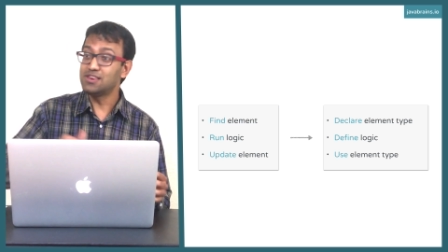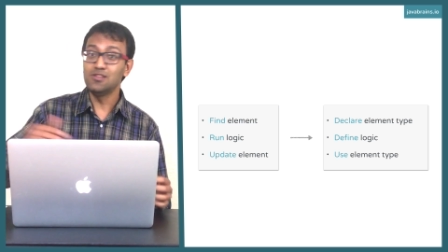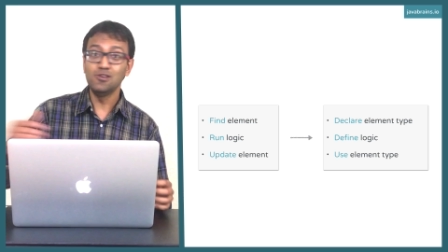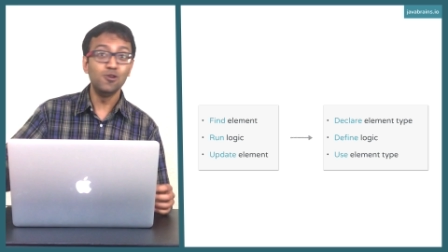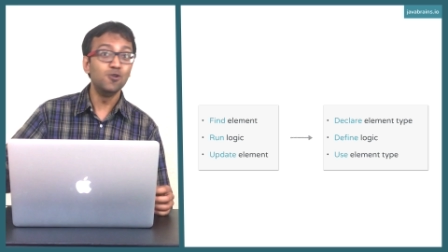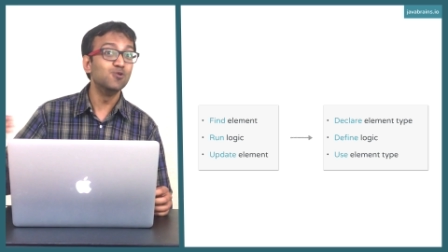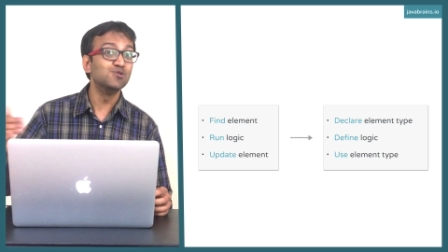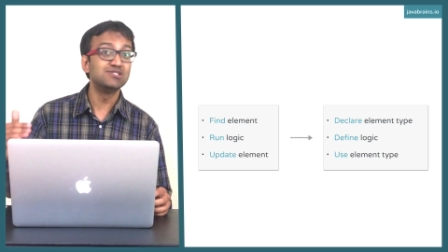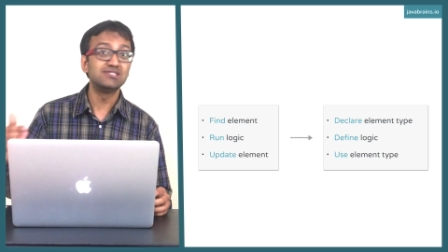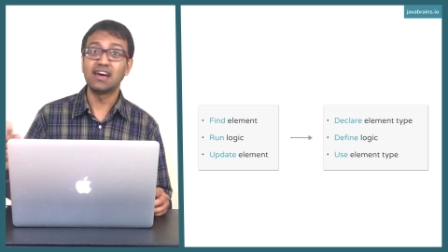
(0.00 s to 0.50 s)

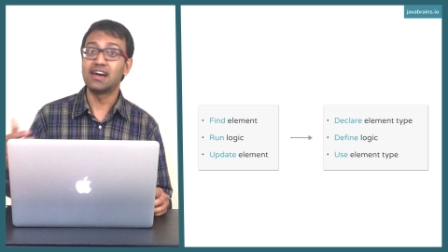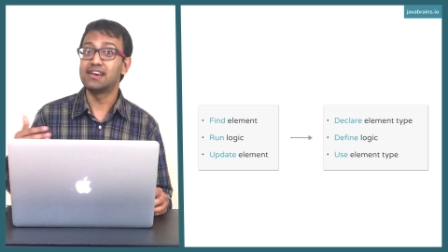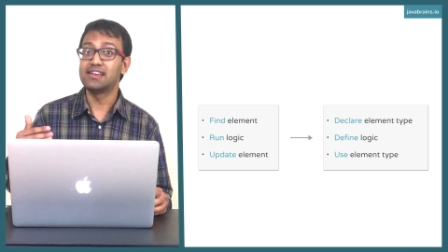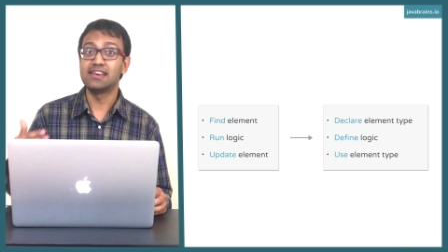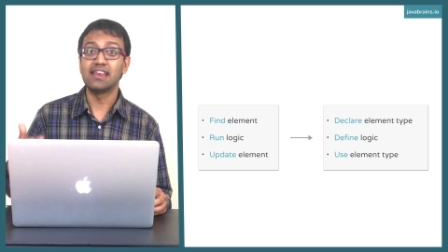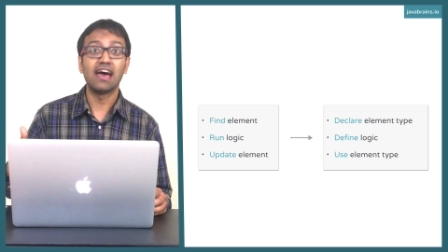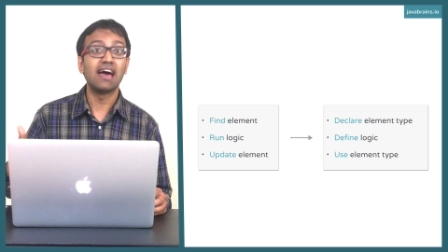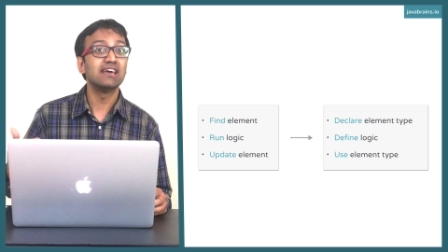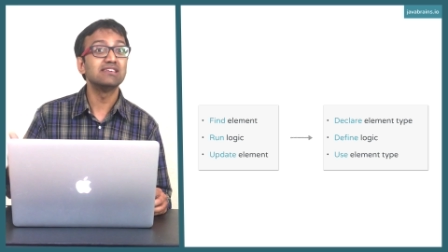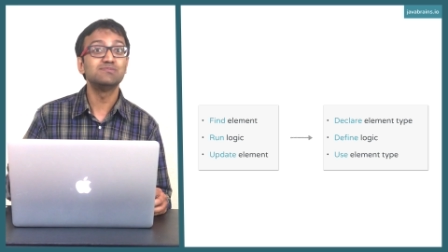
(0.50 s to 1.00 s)
use that
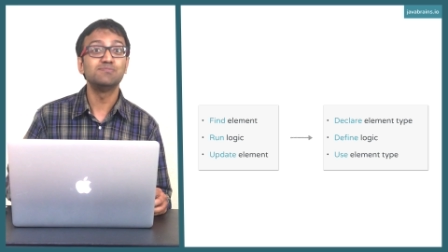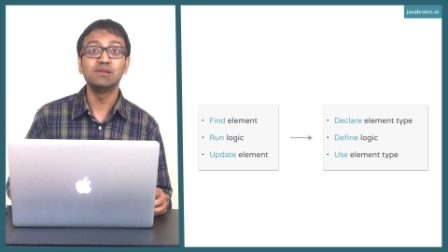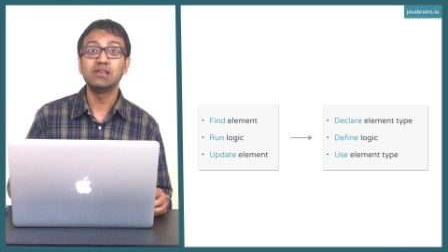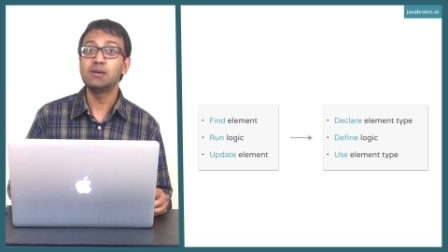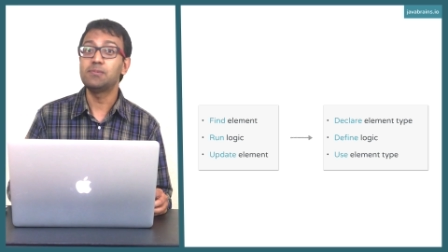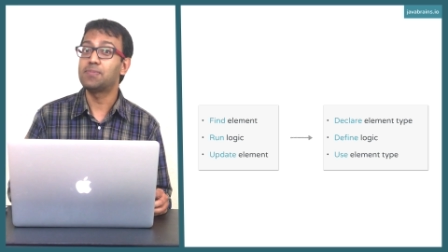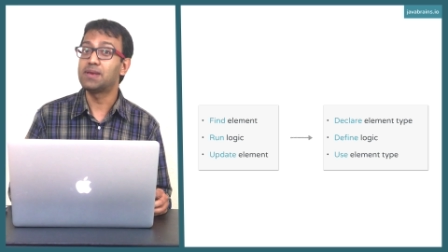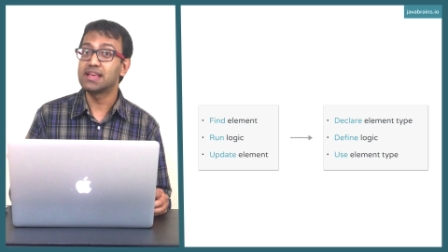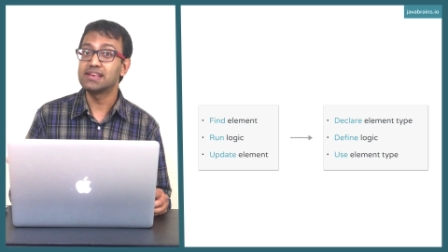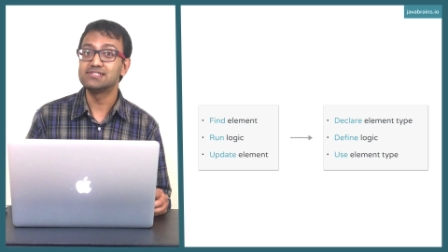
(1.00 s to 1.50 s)
in as many
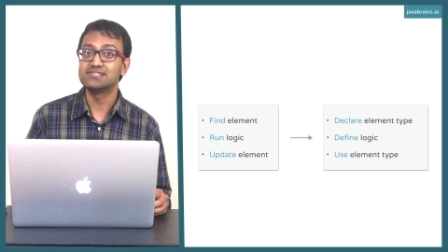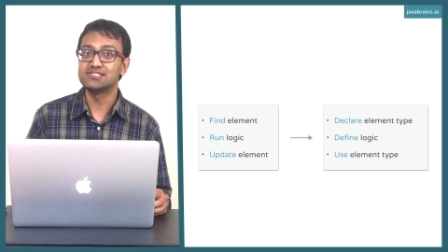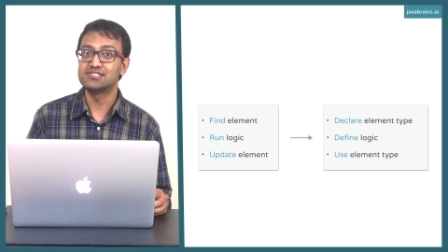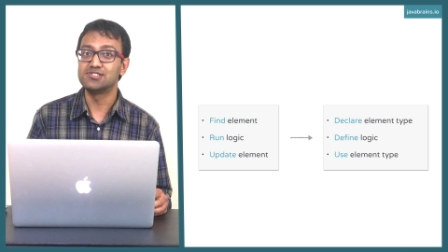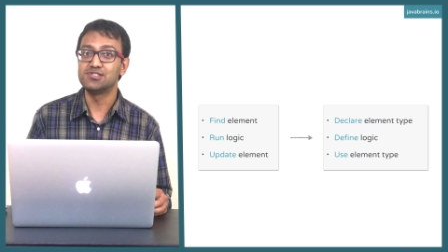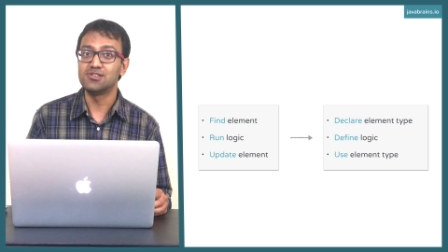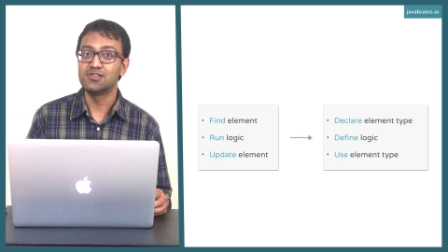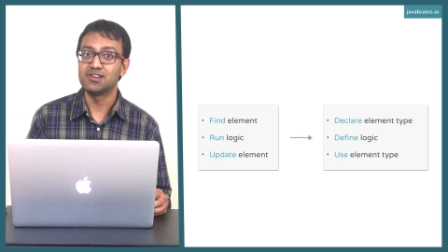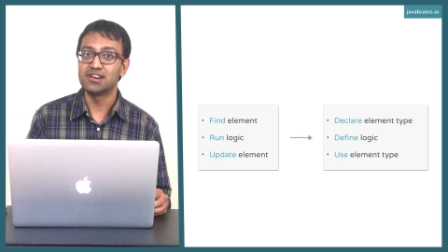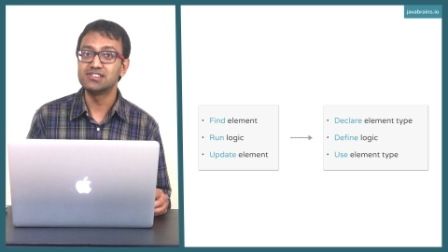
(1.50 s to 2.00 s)
places
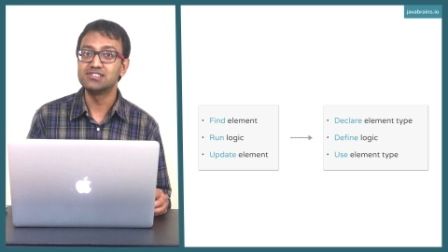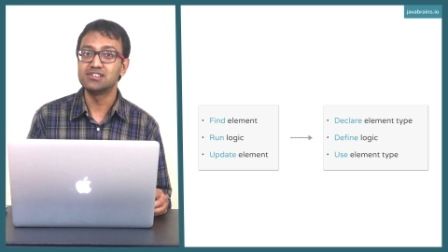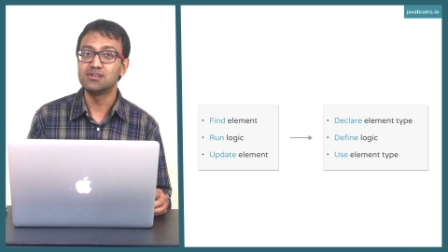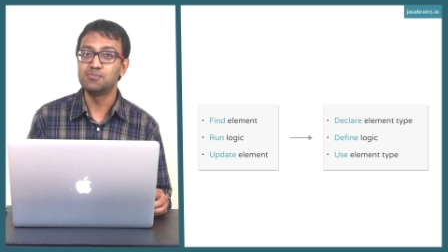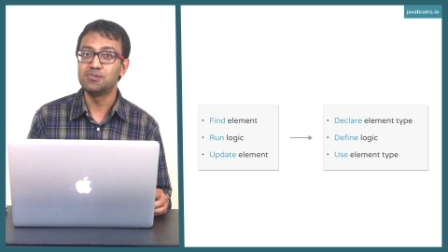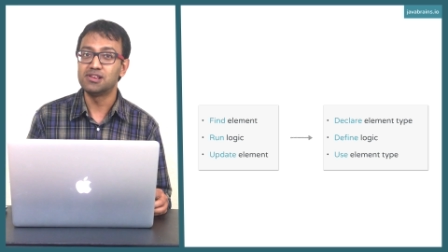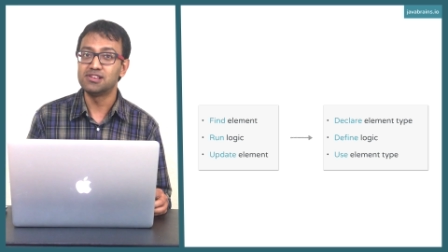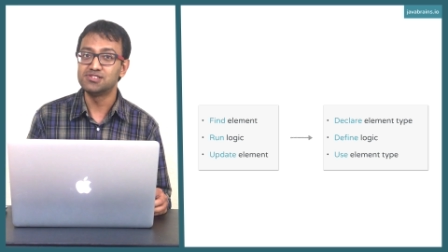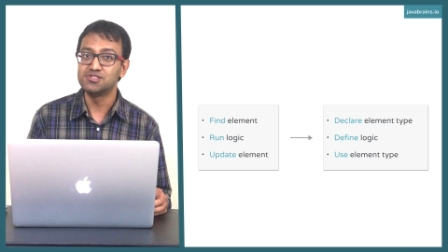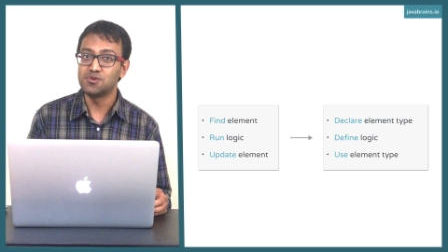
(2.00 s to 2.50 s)
in your
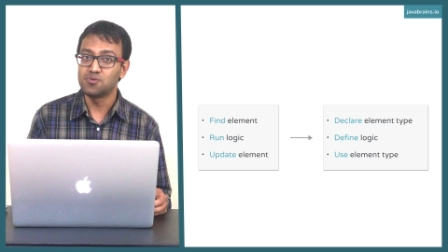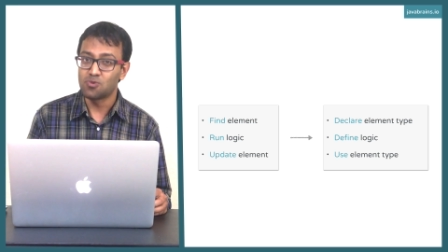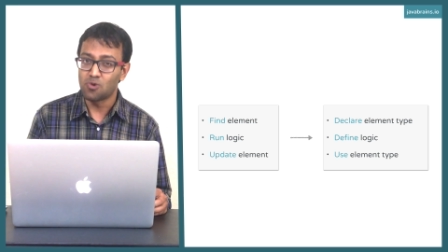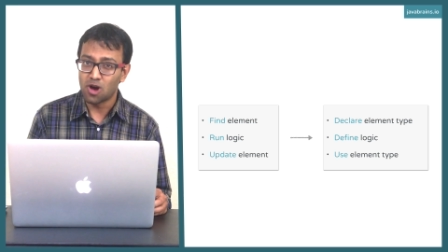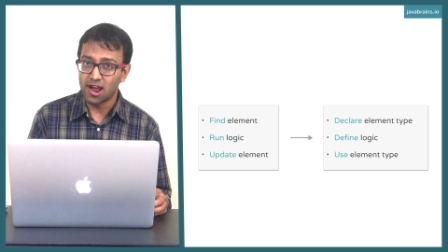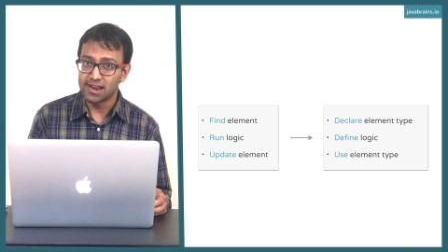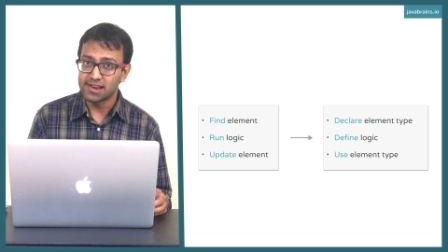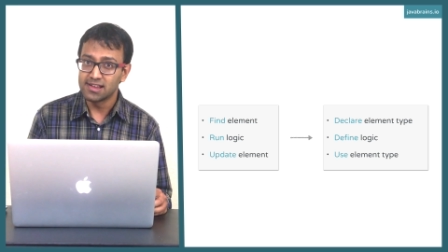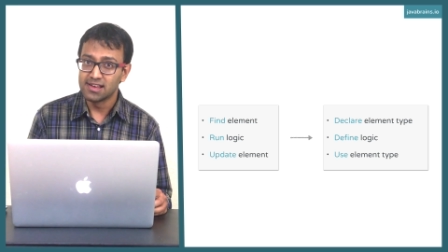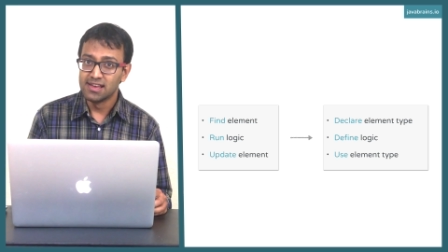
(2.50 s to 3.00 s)
HTML as you
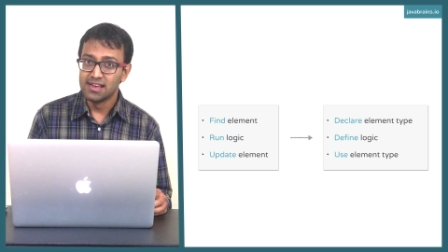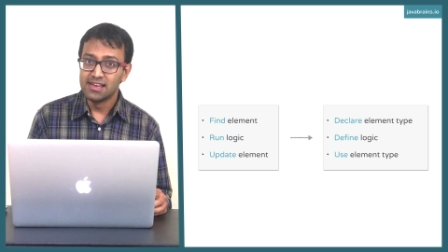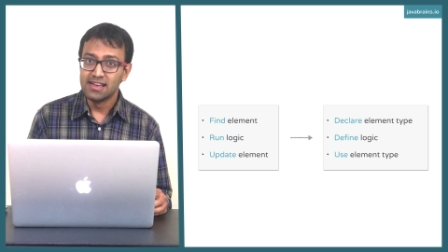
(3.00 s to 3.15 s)
want.